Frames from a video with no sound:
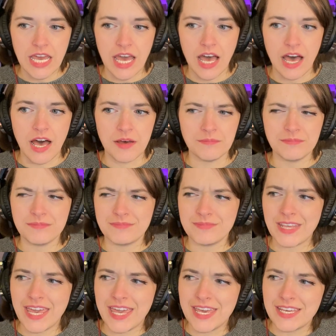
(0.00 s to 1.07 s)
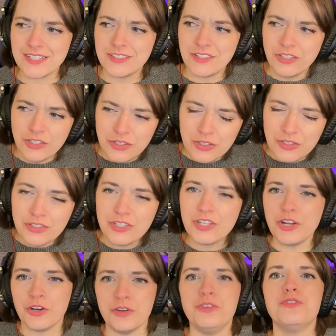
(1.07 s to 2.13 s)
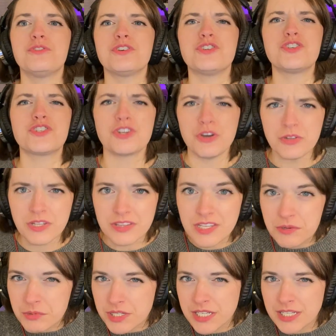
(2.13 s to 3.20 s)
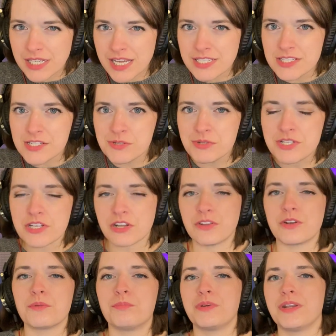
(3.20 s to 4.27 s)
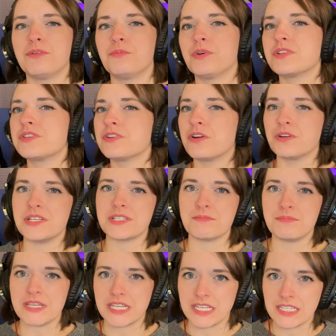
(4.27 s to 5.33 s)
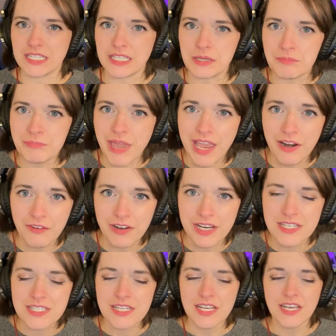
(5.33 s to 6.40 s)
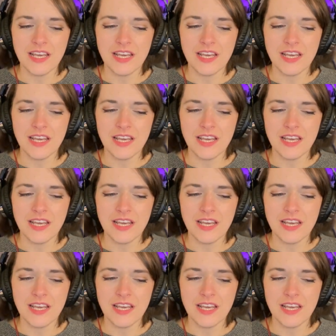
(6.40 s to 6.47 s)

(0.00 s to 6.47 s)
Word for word: And, you know, you could show that they were connected to each other, but it wasn't always immediately apparent.